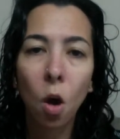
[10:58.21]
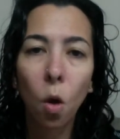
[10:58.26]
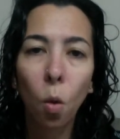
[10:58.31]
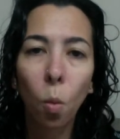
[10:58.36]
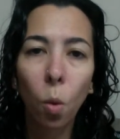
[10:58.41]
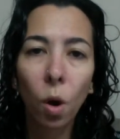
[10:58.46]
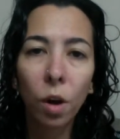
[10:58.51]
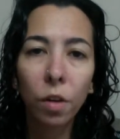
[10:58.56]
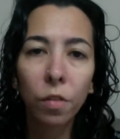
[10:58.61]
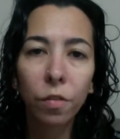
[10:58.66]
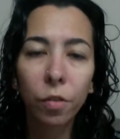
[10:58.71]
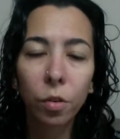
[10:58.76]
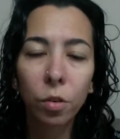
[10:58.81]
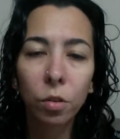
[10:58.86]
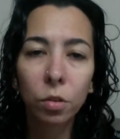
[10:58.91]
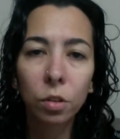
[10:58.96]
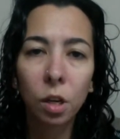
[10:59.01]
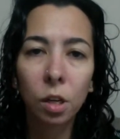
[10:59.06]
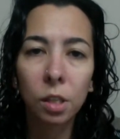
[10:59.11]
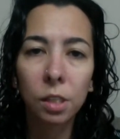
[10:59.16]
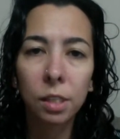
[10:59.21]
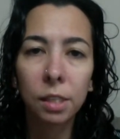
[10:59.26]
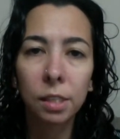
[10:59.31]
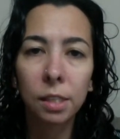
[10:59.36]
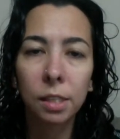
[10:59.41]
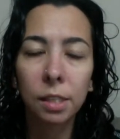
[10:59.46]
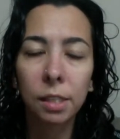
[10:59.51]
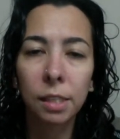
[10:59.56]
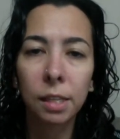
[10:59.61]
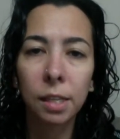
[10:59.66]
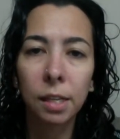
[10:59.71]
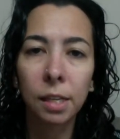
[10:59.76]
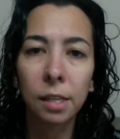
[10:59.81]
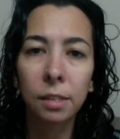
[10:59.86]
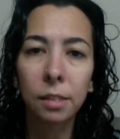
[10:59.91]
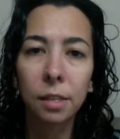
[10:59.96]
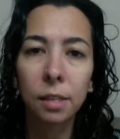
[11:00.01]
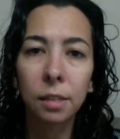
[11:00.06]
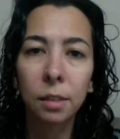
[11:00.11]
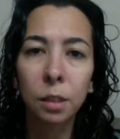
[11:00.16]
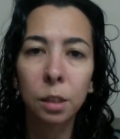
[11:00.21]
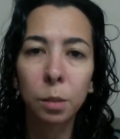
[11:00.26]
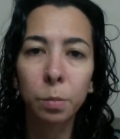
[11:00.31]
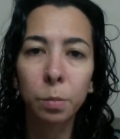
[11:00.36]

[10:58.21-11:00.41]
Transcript: What phototoxicity is it's